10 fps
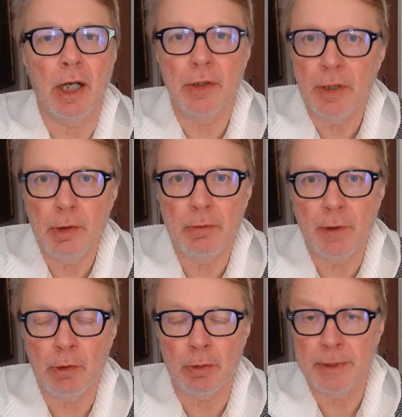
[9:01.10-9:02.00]
unknown
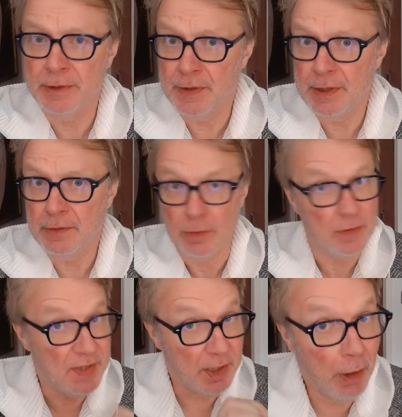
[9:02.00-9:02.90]
vulnerabilities,
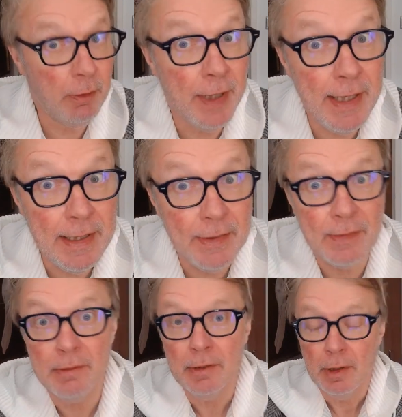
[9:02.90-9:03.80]
0
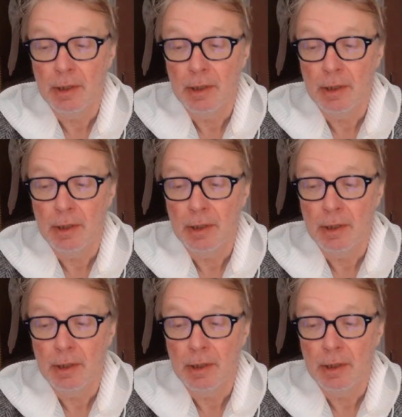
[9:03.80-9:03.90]
days,